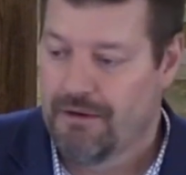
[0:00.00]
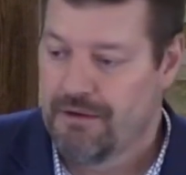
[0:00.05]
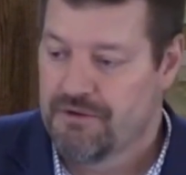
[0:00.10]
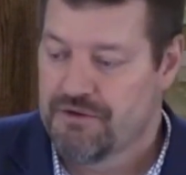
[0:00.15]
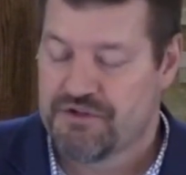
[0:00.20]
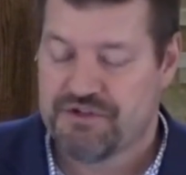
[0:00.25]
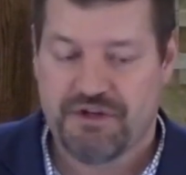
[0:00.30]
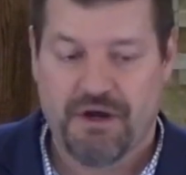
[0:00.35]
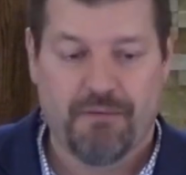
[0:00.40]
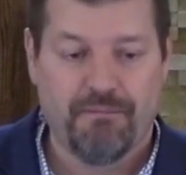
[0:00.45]

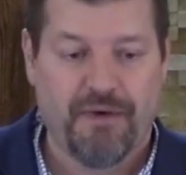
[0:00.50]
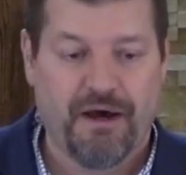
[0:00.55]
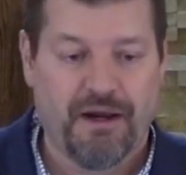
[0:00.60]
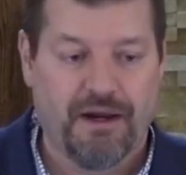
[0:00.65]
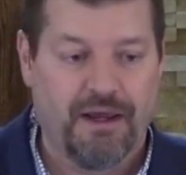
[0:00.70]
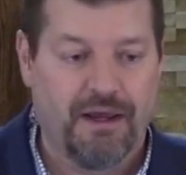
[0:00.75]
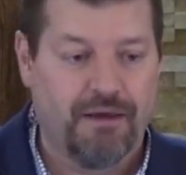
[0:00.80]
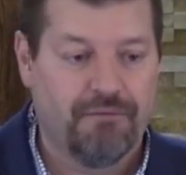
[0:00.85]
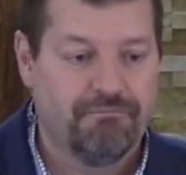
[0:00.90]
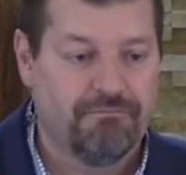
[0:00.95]

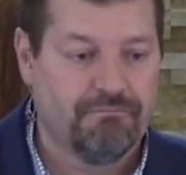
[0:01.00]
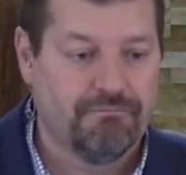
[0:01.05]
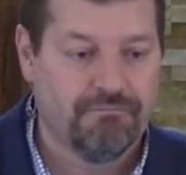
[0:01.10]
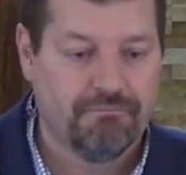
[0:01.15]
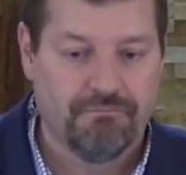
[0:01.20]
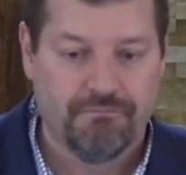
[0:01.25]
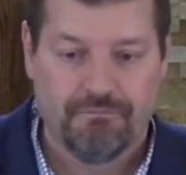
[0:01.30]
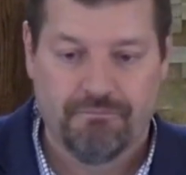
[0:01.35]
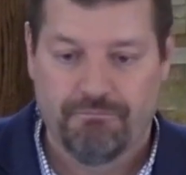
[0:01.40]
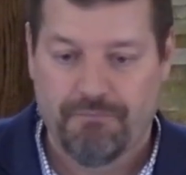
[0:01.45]
somebody
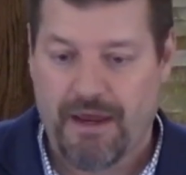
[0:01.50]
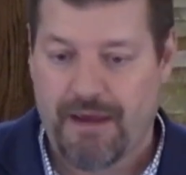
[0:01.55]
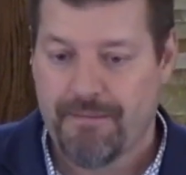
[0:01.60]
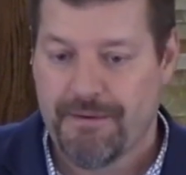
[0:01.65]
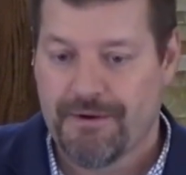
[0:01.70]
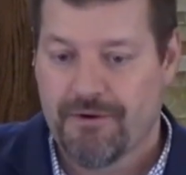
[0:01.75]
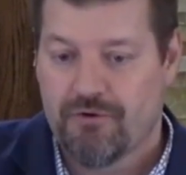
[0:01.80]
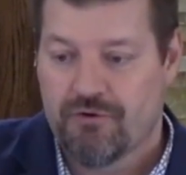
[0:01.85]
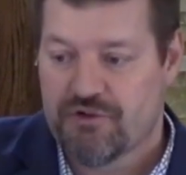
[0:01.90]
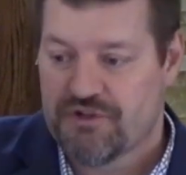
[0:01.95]

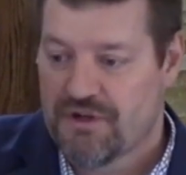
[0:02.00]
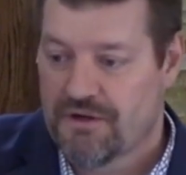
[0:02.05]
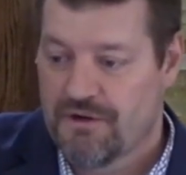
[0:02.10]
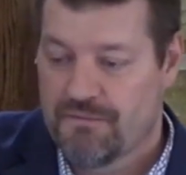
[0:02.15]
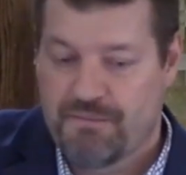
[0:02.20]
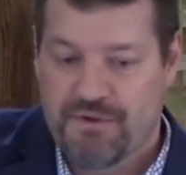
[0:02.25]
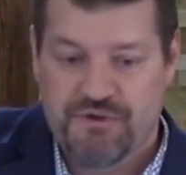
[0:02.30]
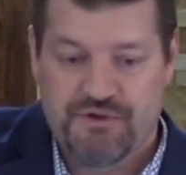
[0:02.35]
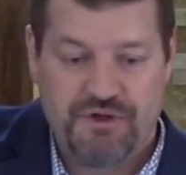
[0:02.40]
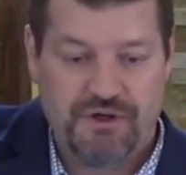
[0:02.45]
maybe who's in a
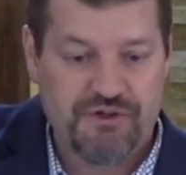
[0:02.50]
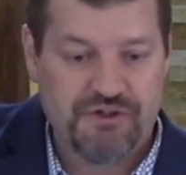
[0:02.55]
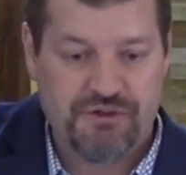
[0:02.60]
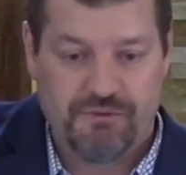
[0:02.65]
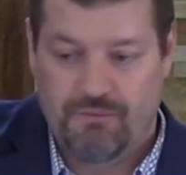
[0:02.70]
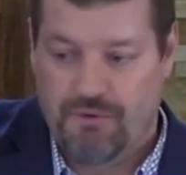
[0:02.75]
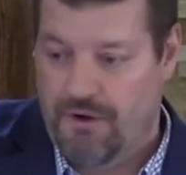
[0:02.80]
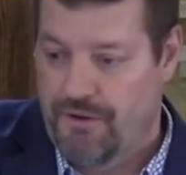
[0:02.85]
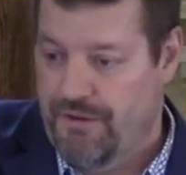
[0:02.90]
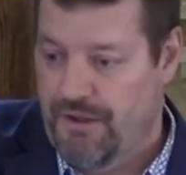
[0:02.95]

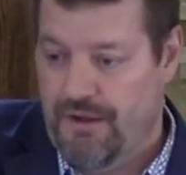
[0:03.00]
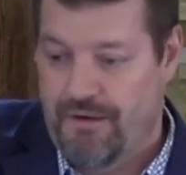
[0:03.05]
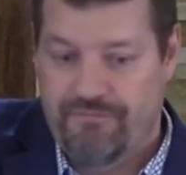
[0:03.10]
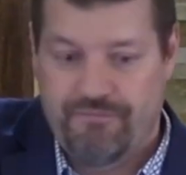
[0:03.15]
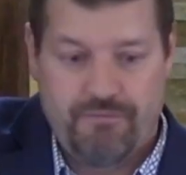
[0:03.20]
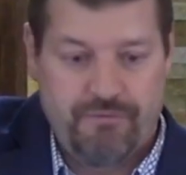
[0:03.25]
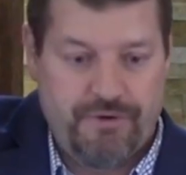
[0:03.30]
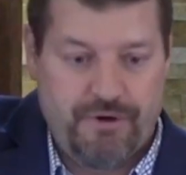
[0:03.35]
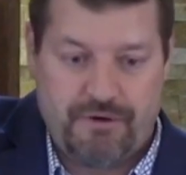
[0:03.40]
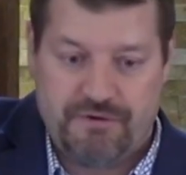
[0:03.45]
position where they,
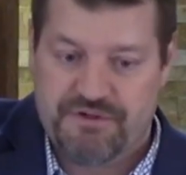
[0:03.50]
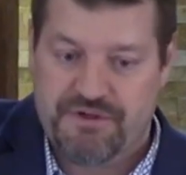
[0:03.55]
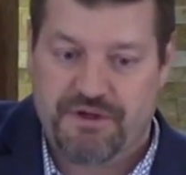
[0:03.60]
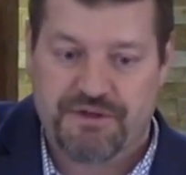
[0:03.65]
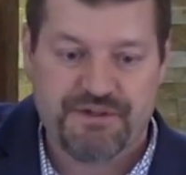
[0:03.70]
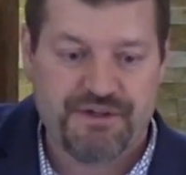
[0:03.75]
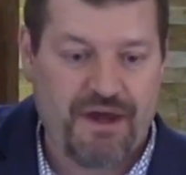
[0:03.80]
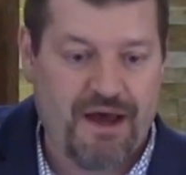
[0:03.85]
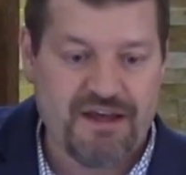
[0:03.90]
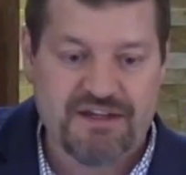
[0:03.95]
they're
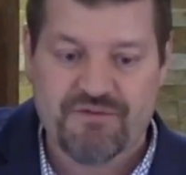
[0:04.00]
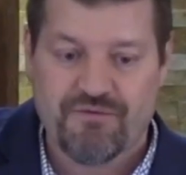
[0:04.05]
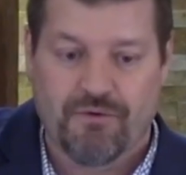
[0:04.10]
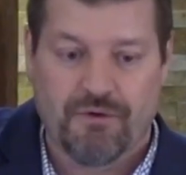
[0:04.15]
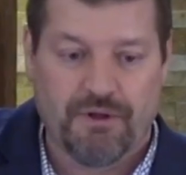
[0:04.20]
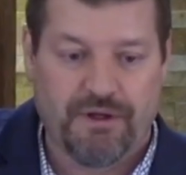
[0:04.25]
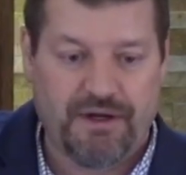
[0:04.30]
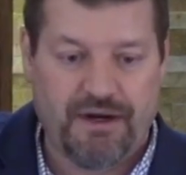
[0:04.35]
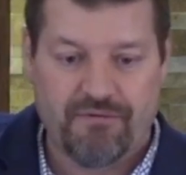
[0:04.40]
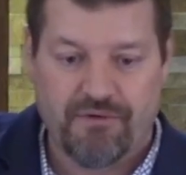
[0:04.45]

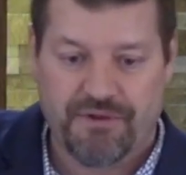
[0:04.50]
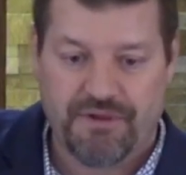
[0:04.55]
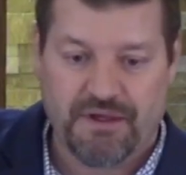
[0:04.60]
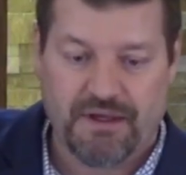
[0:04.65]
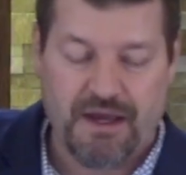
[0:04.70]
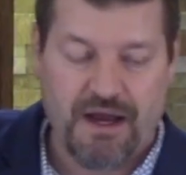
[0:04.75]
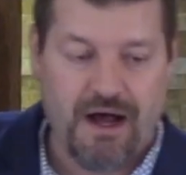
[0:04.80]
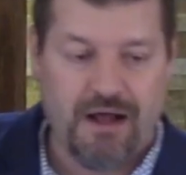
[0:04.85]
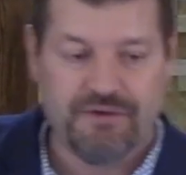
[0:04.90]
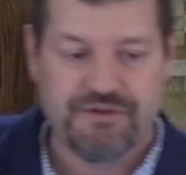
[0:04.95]
successful and
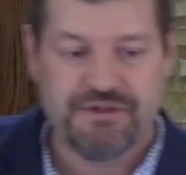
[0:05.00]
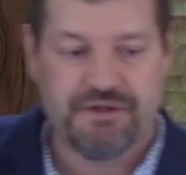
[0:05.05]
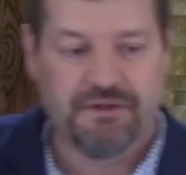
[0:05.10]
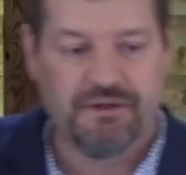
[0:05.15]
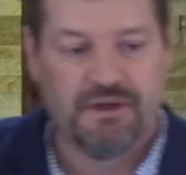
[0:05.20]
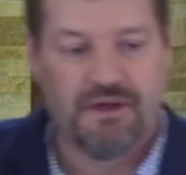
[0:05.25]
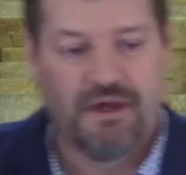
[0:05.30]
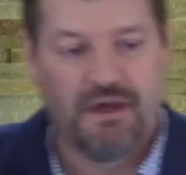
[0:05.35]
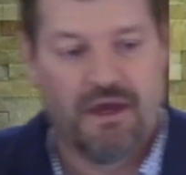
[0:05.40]
everything else, and